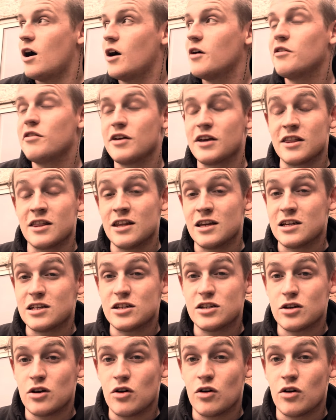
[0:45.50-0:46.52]
I think this
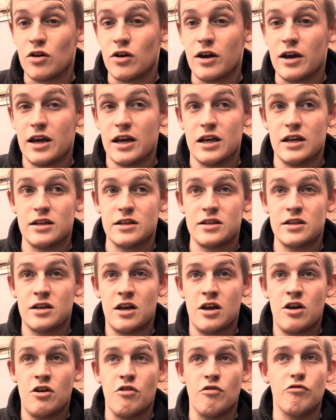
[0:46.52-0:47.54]
song is
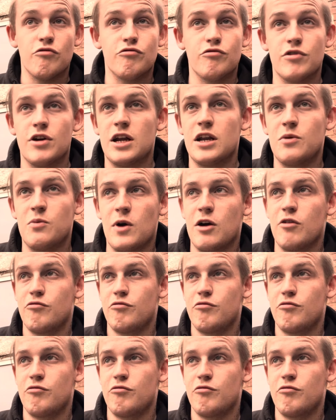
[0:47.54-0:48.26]
really well